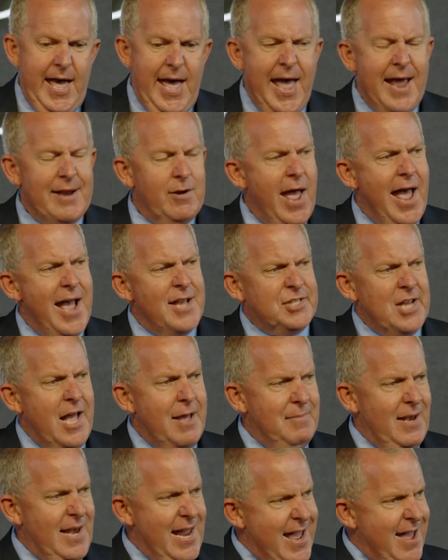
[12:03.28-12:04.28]
and as
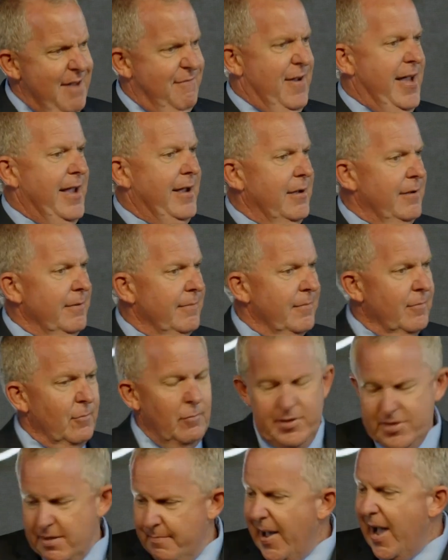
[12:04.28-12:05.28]
I'm leaving with the